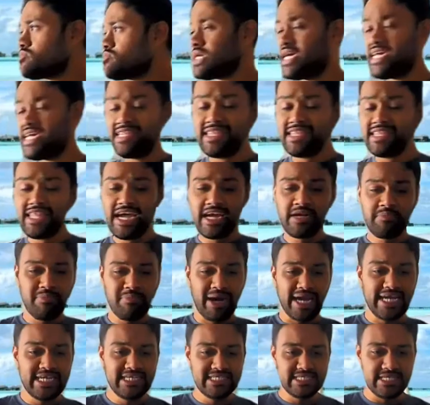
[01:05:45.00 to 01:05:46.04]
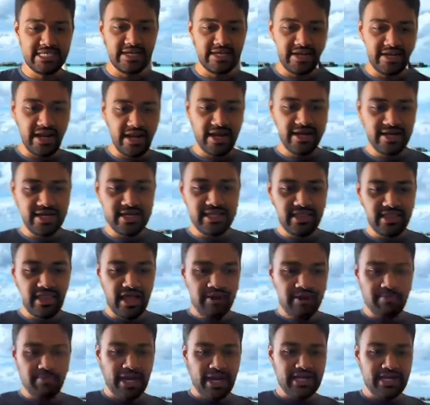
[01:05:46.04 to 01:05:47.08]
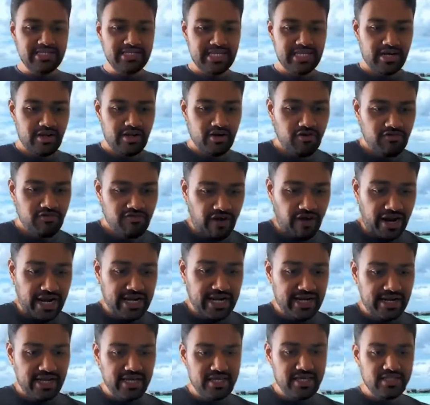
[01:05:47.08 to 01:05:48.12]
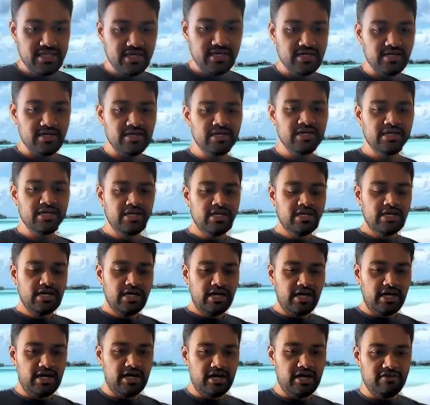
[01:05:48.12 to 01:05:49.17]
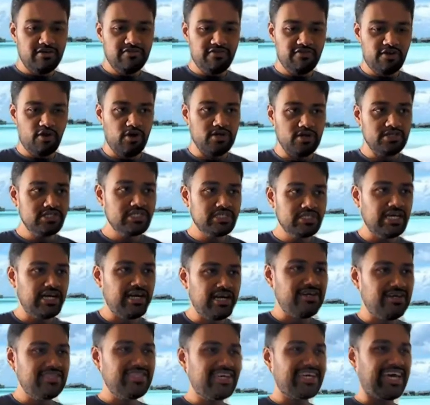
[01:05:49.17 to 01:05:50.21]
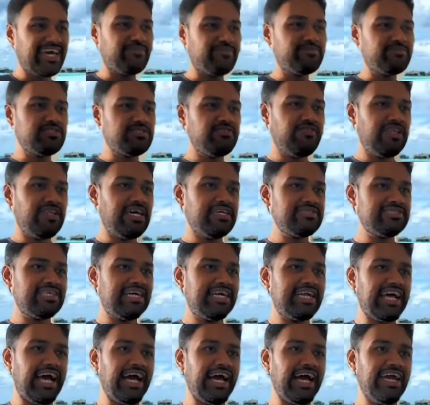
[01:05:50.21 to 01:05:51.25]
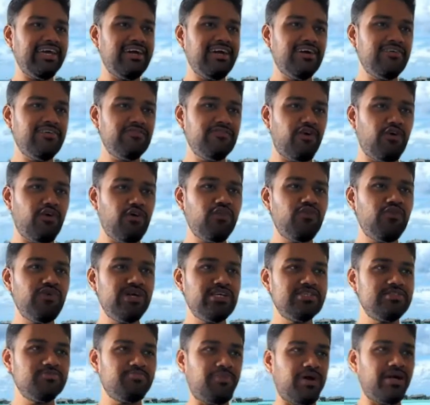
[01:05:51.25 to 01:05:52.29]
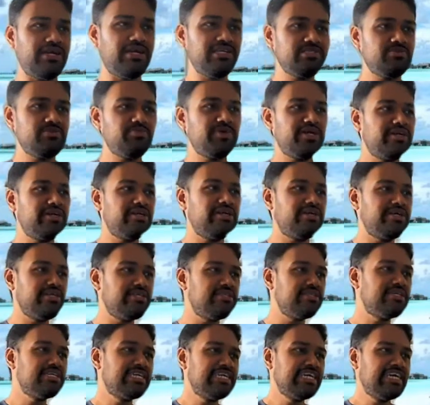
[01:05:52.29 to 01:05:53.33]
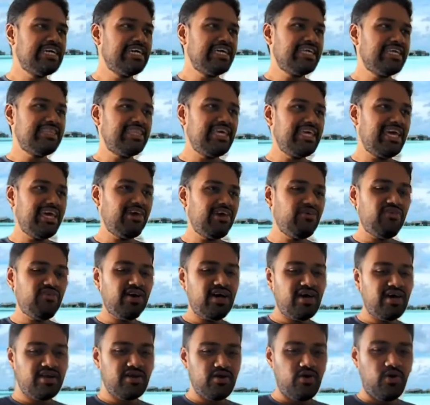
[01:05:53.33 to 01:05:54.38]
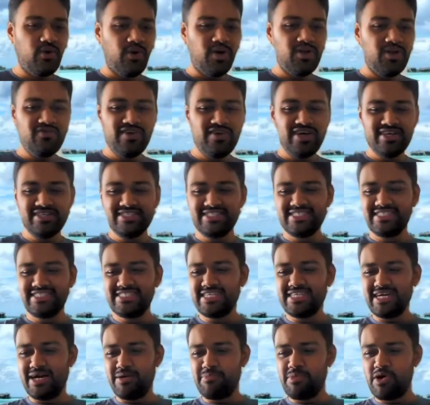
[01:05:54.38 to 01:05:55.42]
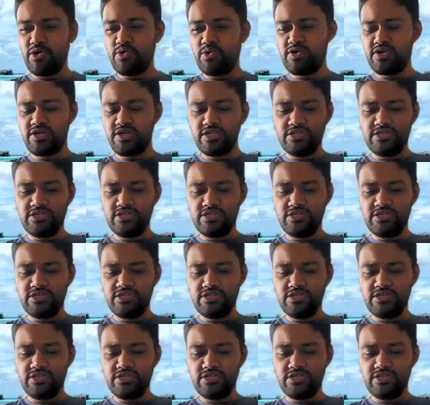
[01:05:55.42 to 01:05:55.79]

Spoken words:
mindset, right? In that mindset of finding the flaws. The capture the flags that I have always participated in, they were always about